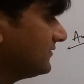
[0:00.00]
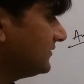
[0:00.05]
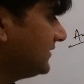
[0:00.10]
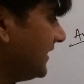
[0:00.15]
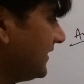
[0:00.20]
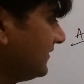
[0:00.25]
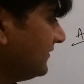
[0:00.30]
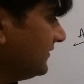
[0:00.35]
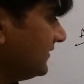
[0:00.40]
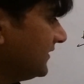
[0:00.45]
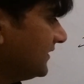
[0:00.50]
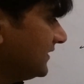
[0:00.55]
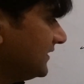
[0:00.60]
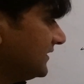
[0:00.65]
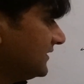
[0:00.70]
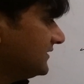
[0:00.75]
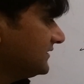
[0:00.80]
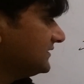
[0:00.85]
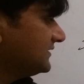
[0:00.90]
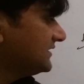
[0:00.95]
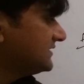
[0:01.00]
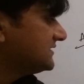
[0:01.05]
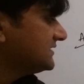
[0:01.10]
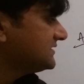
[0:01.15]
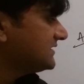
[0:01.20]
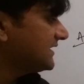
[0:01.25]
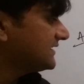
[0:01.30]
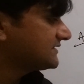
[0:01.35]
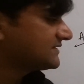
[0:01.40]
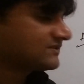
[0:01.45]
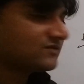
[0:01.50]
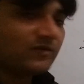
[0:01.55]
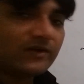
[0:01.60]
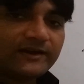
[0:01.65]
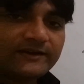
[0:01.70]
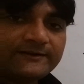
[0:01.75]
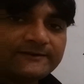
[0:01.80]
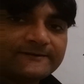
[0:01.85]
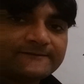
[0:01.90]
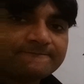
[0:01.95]
Then this is x
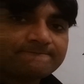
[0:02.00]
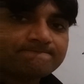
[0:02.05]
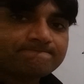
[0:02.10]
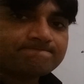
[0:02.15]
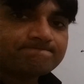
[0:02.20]
square,